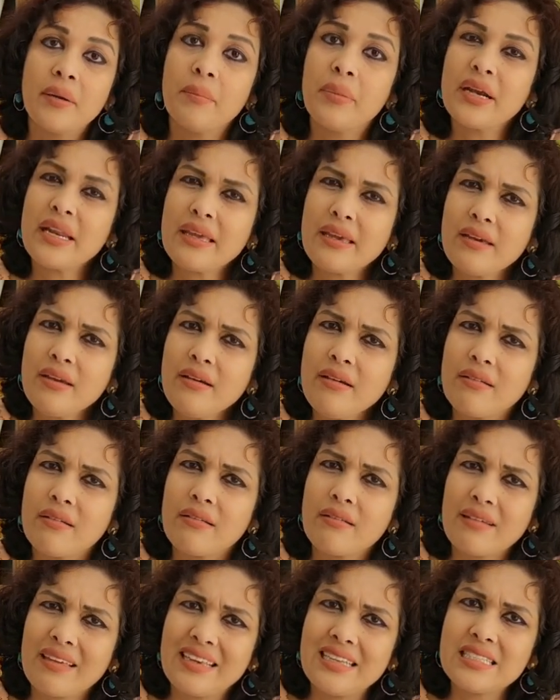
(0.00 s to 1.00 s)
But
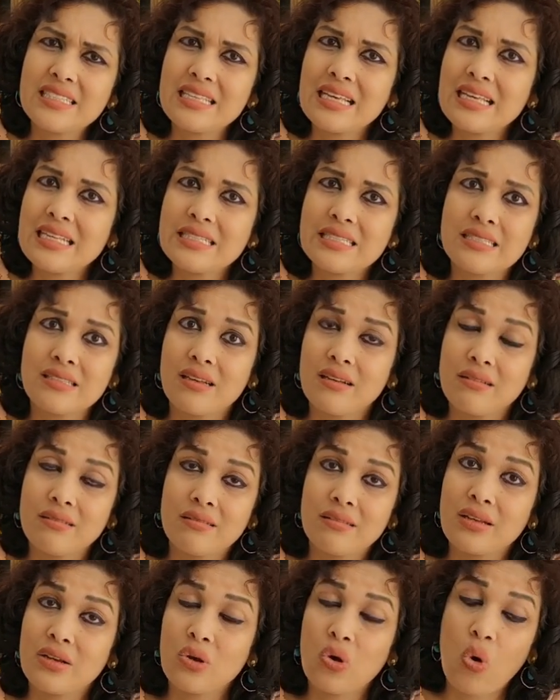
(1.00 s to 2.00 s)
here he says
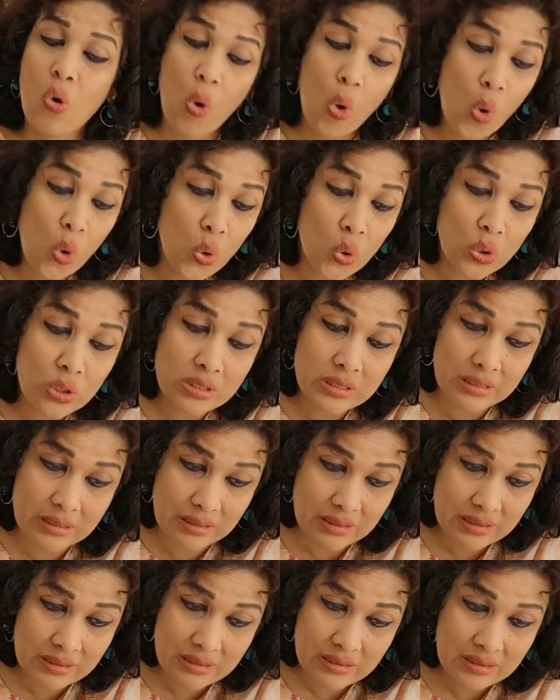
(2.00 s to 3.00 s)

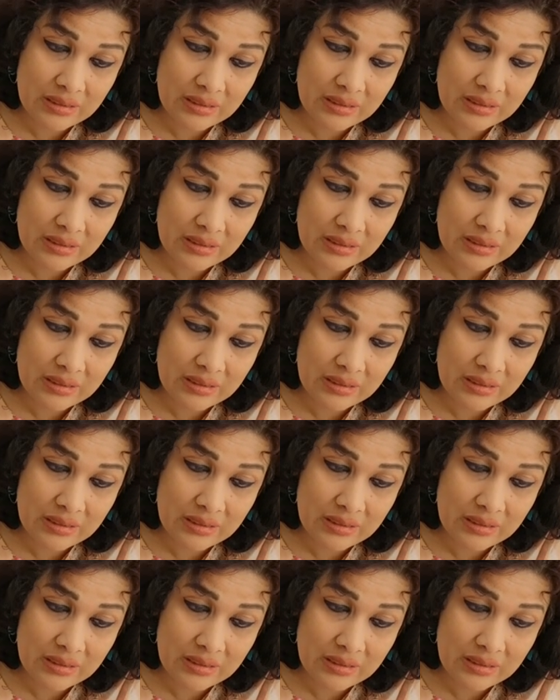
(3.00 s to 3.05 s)
cold